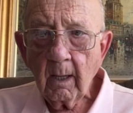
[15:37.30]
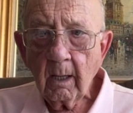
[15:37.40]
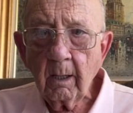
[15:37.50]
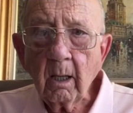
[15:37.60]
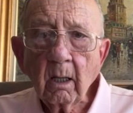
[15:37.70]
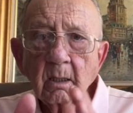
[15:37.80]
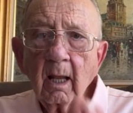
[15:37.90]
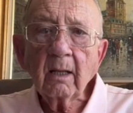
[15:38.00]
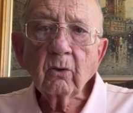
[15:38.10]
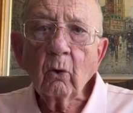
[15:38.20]
Because
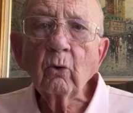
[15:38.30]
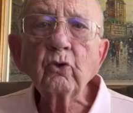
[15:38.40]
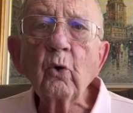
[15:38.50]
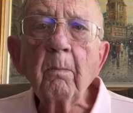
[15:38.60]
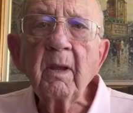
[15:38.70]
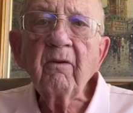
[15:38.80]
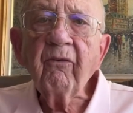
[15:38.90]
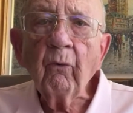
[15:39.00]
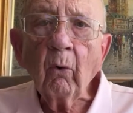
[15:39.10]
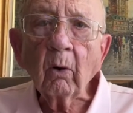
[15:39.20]
I told you
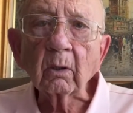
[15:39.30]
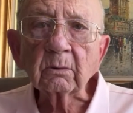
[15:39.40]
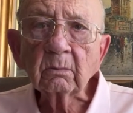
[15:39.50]
before.